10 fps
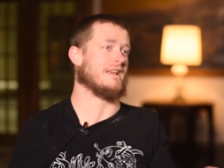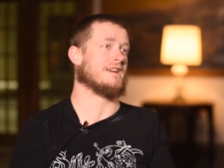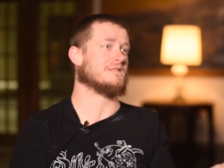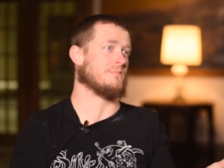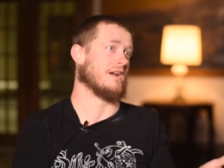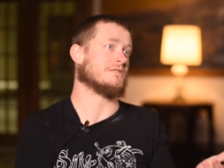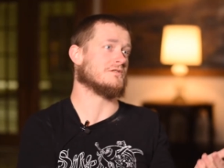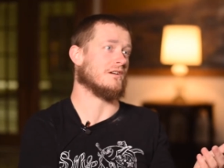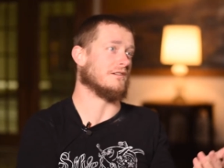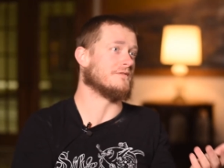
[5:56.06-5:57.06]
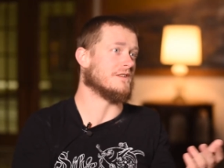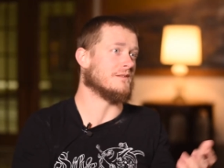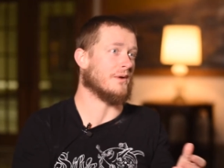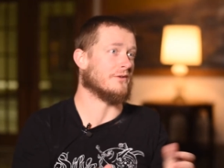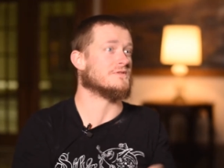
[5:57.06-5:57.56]
last match of the
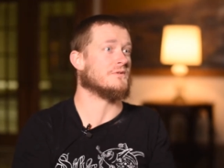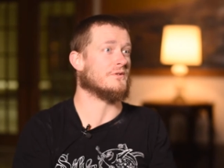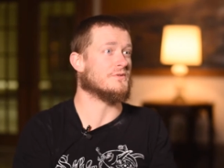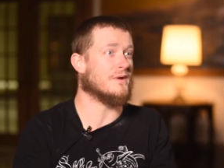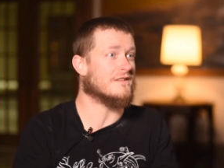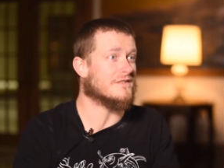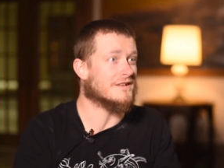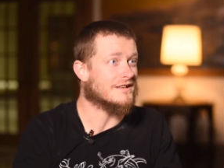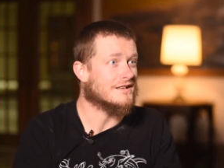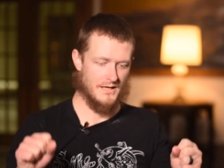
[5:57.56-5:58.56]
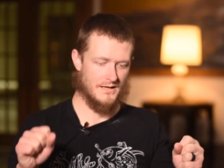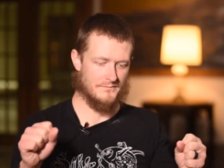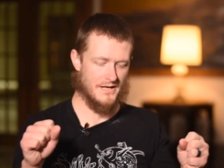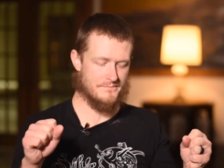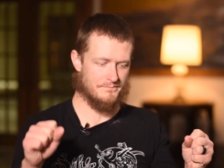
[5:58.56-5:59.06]
Pirates Who Don't Do Anything.
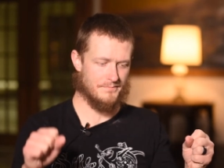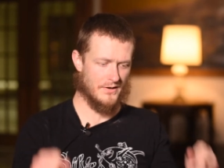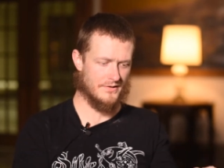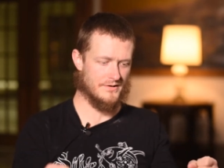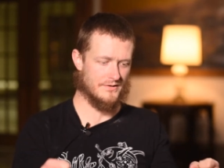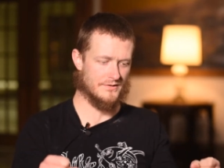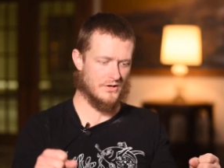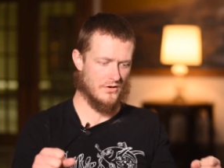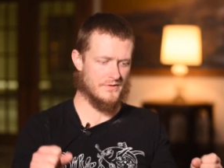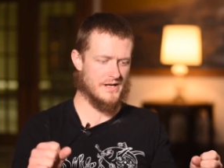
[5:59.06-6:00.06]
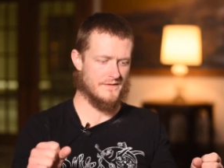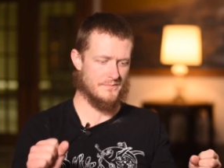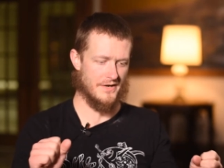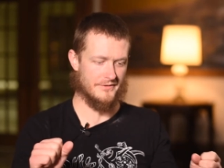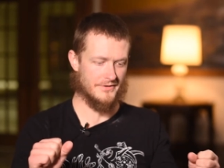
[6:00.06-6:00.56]
My partner, Conan the
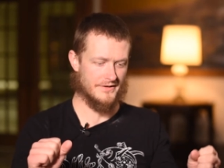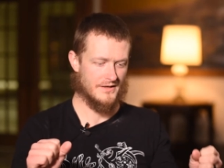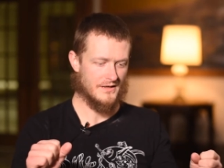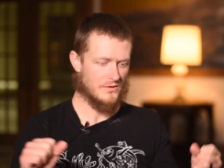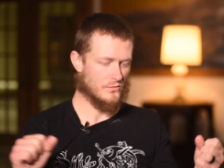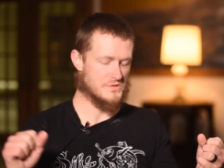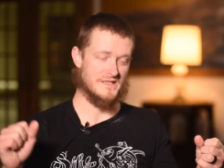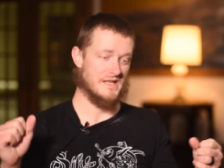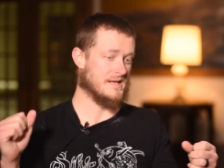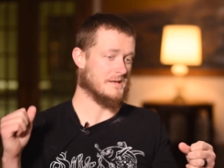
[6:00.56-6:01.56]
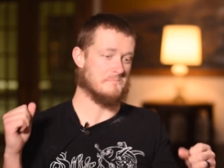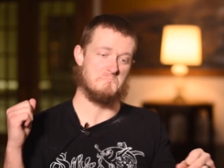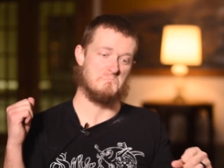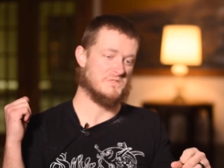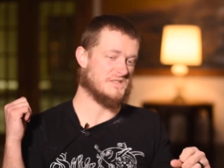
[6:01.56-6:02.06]
Pirate, was like
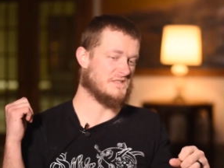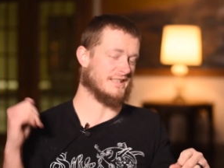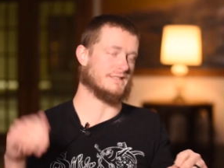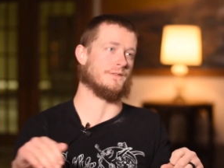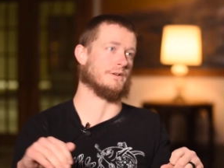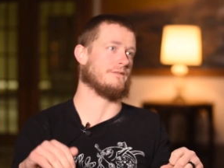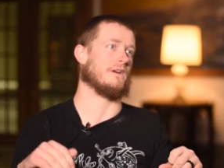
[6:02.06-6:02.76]
6'5",